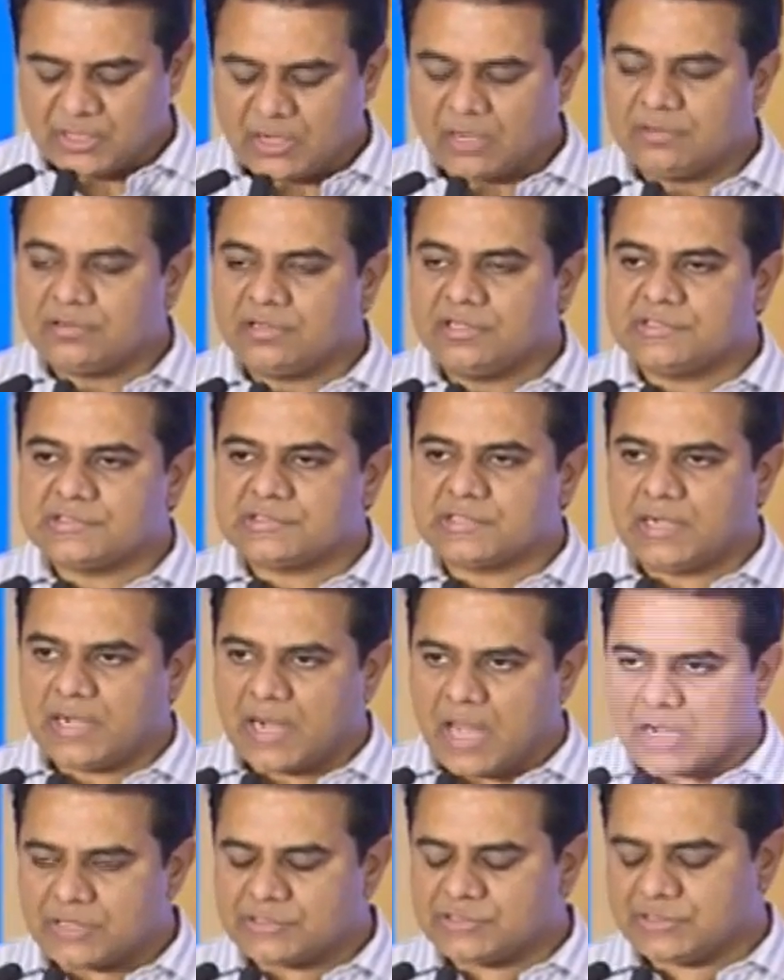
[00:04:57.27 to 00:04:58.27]
the country's
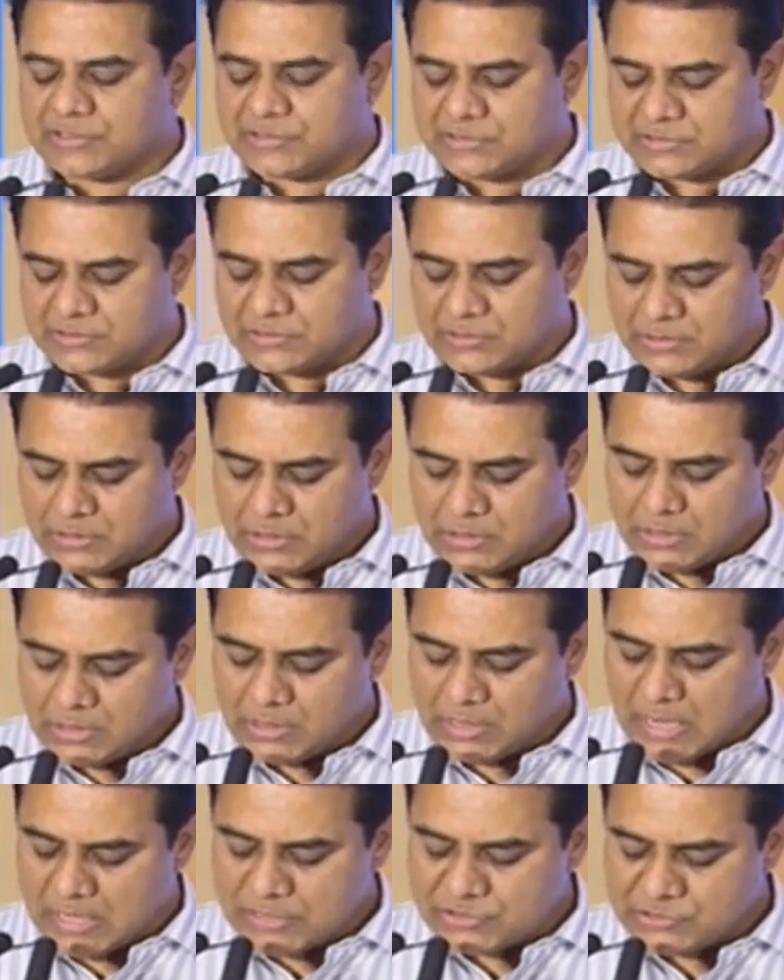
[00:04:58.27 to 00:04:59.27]
largest
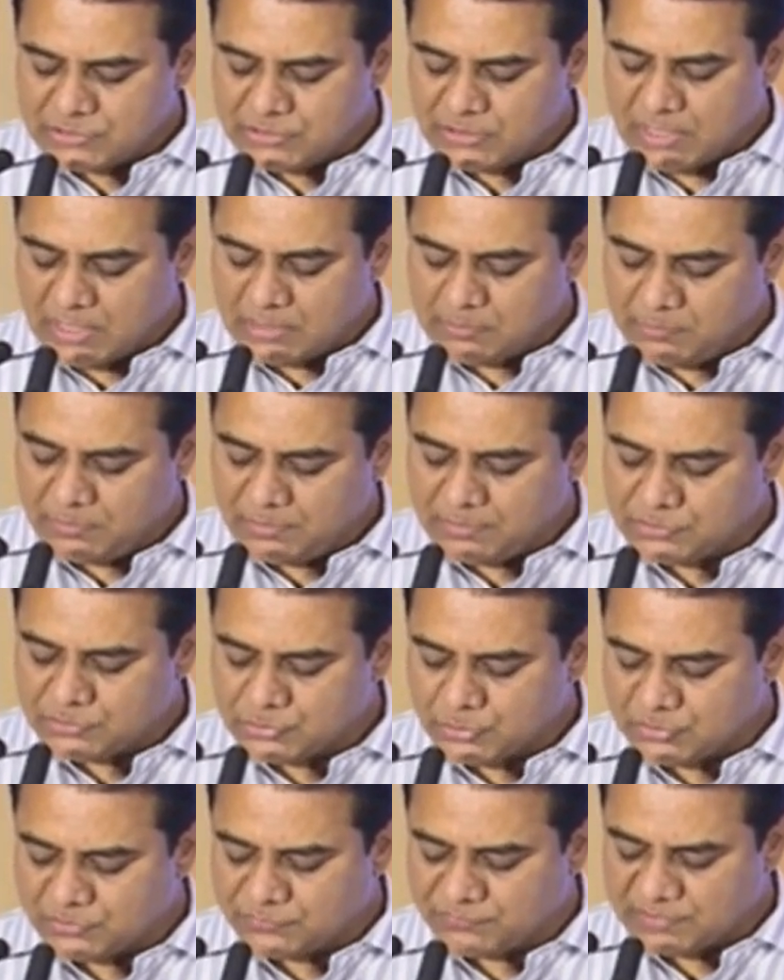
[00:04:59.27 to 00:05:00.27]
national animal
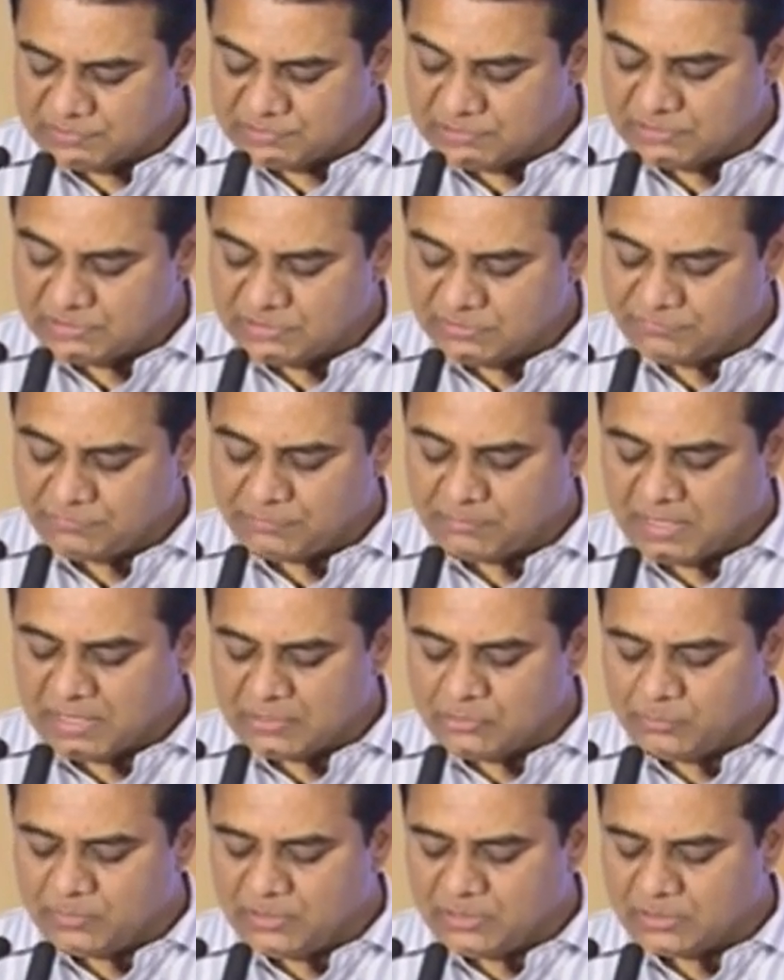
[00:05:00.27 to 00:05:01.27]
resource facility for
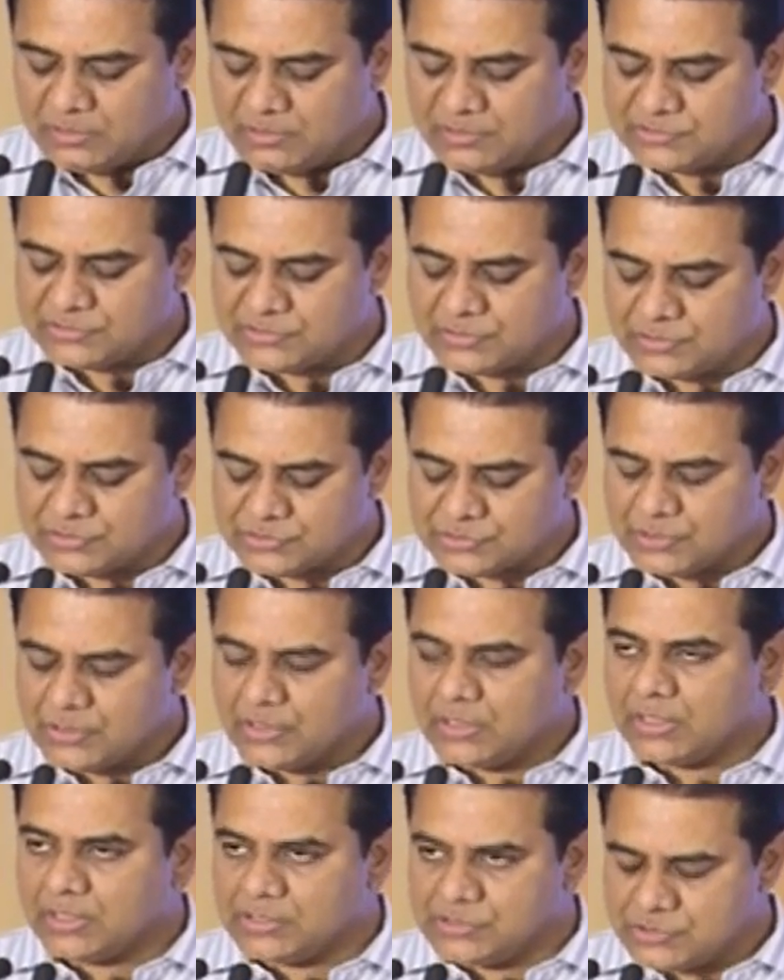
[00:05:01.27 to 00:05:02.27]
biomedical research
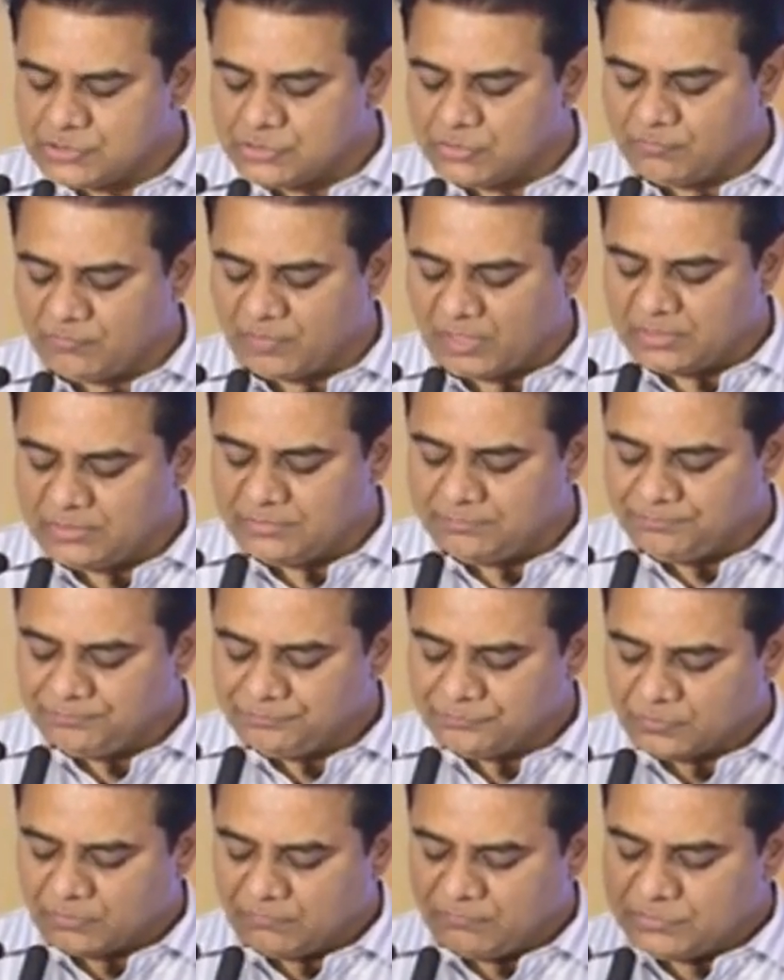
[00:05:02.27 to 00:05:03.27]
in Genome Valley,
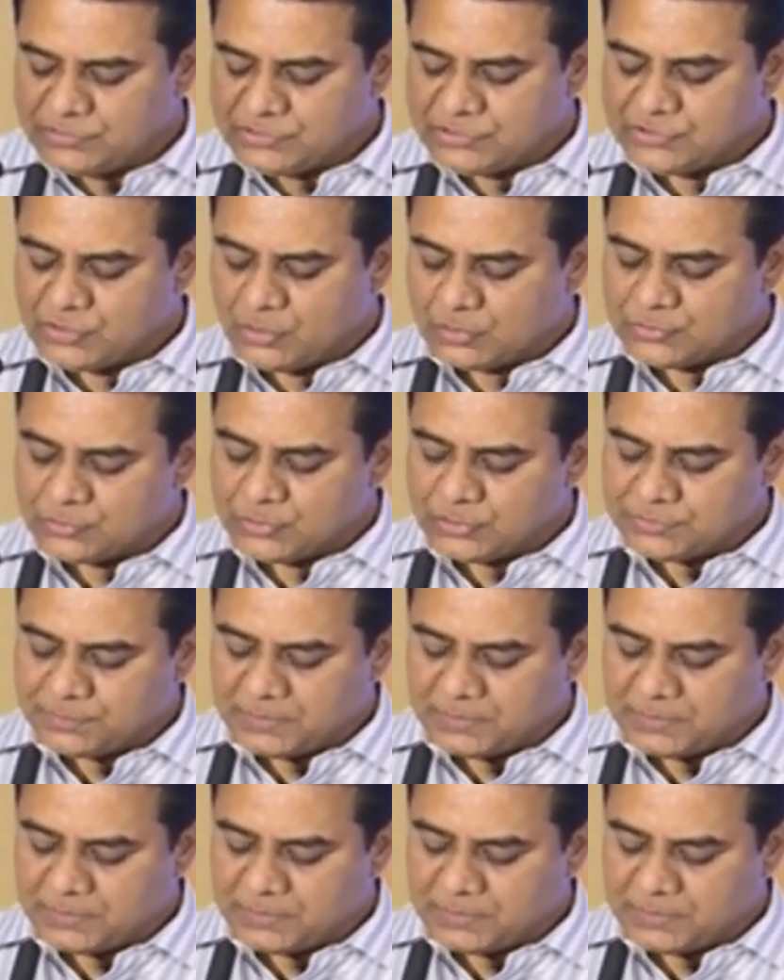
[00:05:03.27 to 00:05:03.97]
which is also